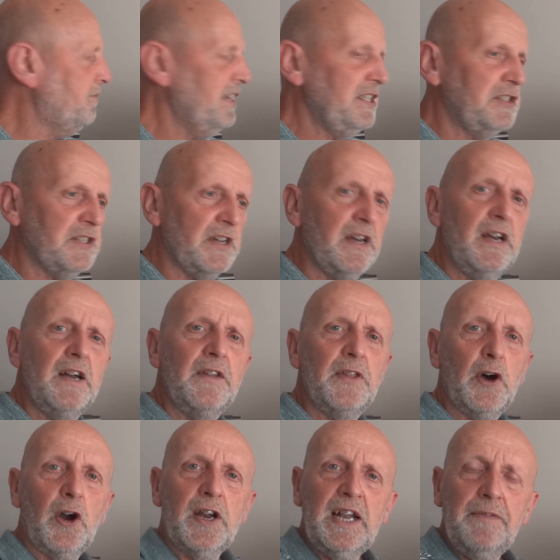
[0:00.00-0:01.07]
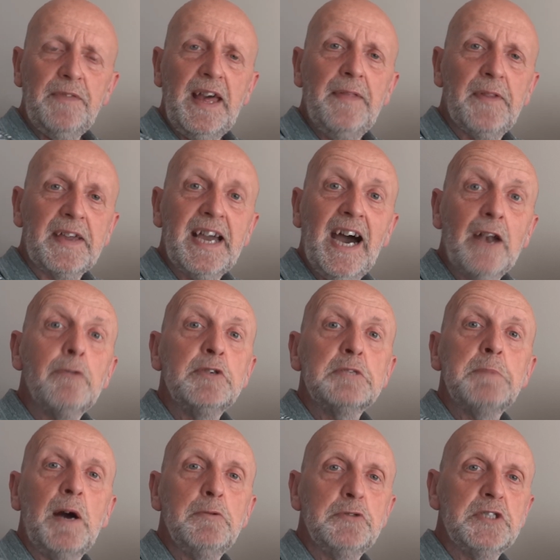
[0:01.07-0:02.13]
feature. I can have that the colour
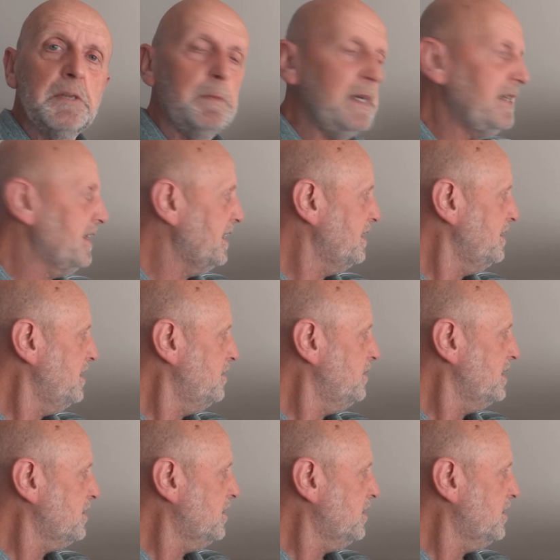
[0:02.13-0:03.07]
it's supposed to be. They you know they